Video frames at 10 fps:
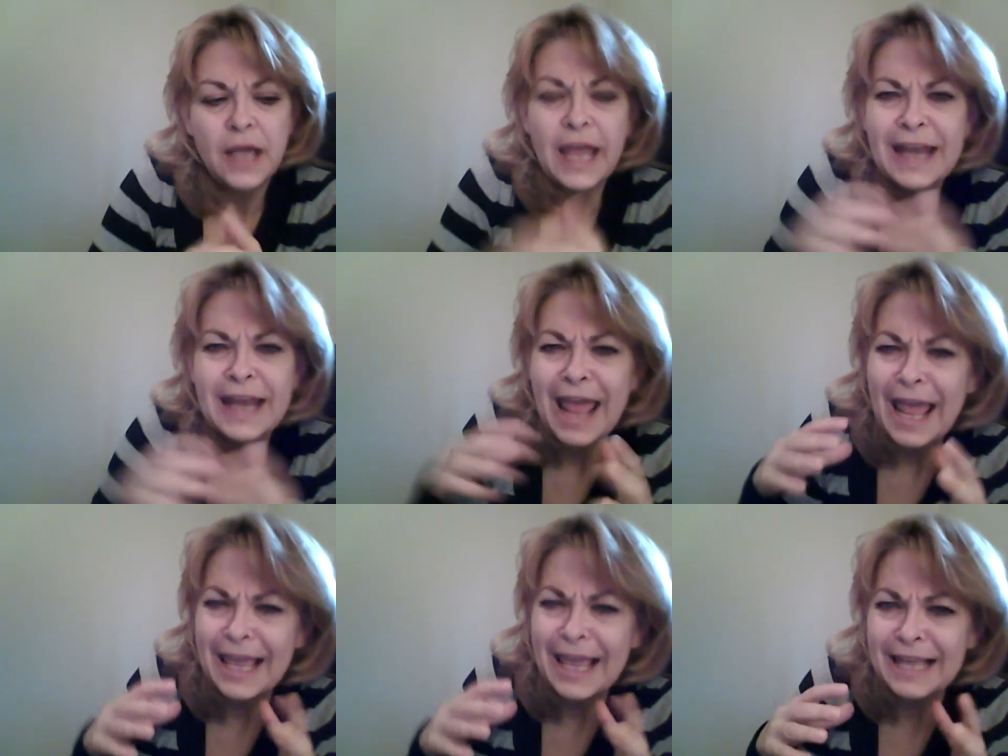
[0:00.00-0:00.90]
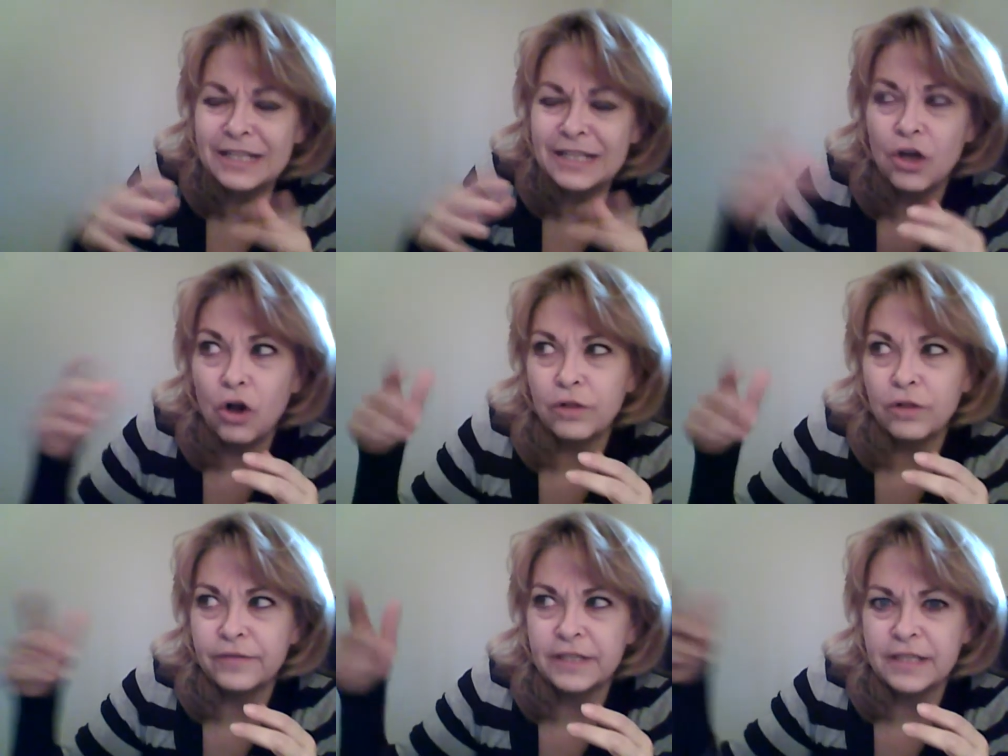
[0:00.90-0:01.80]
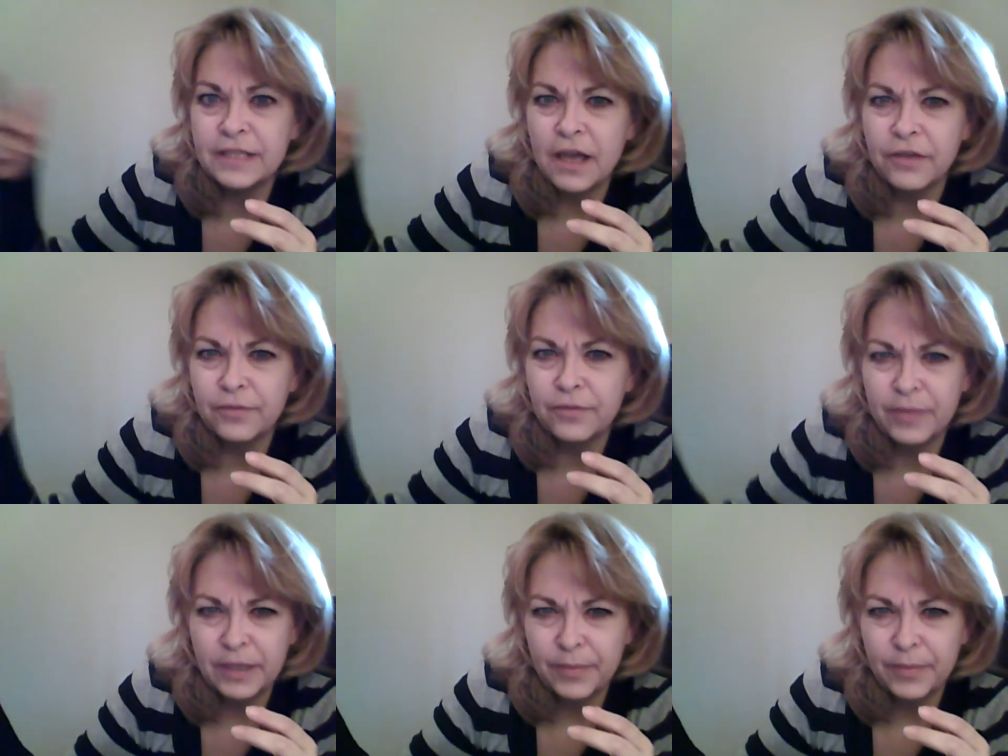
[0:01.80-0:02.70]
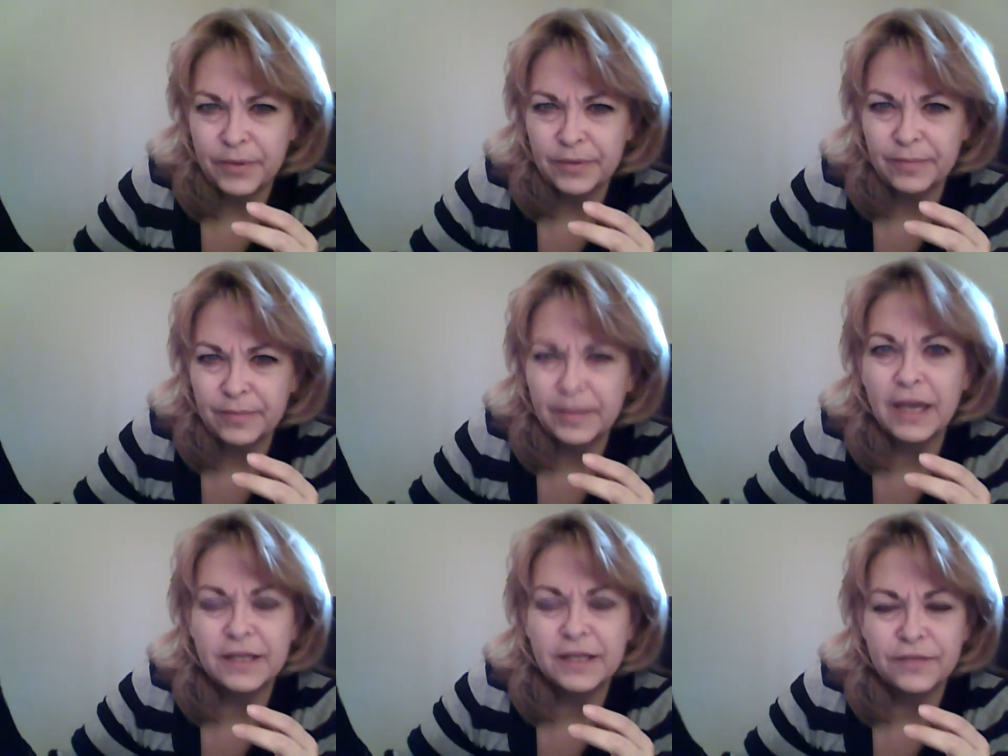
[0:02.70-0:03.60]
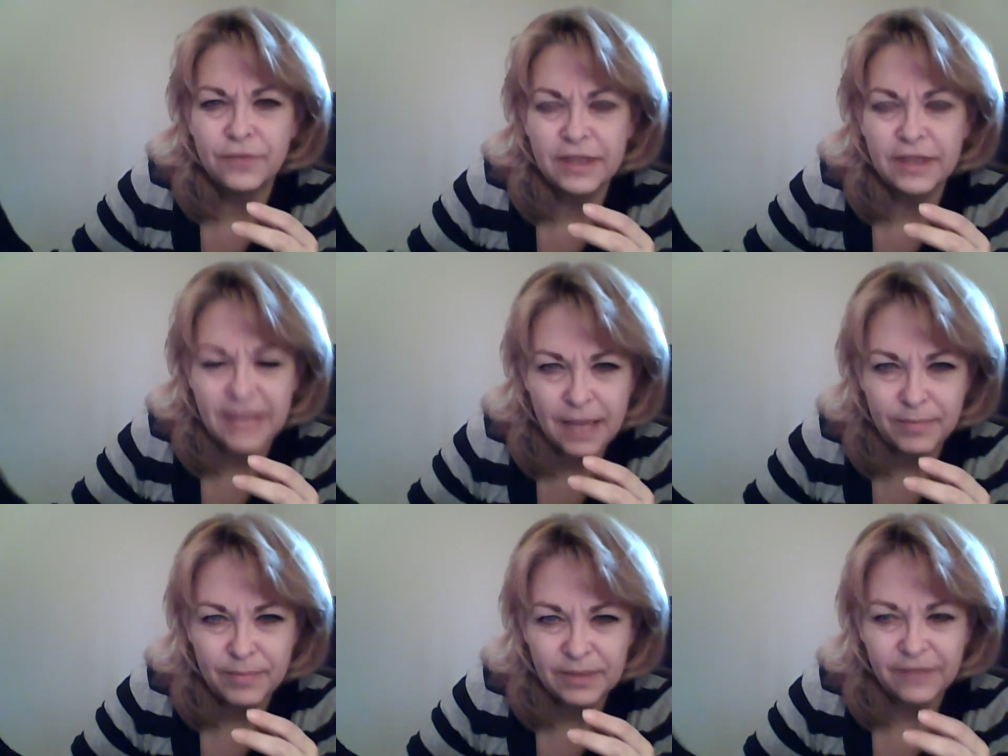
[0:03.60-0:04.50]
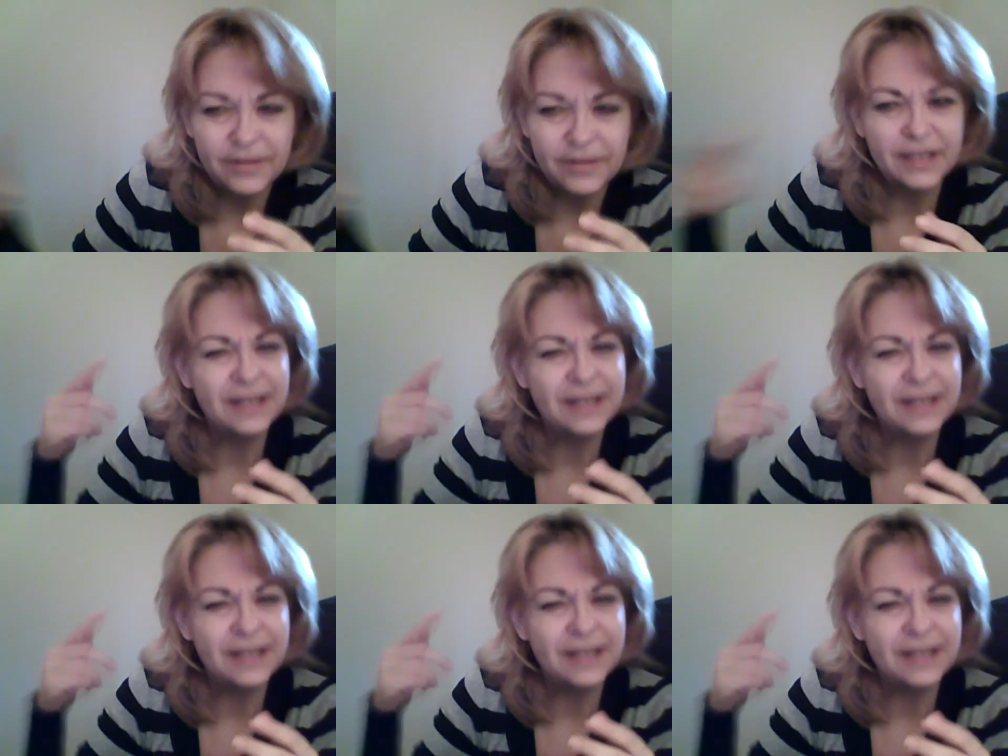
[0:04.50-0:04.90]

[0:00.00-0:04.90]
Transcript: and hate all of these other people because of what they believe in.